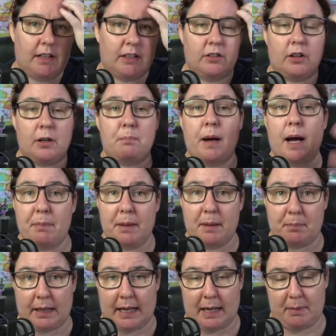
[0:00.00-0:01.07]
got a puppy
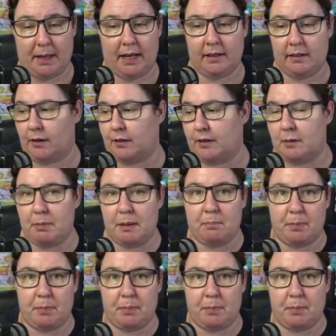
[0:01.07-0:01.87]
playpen, so it's a bit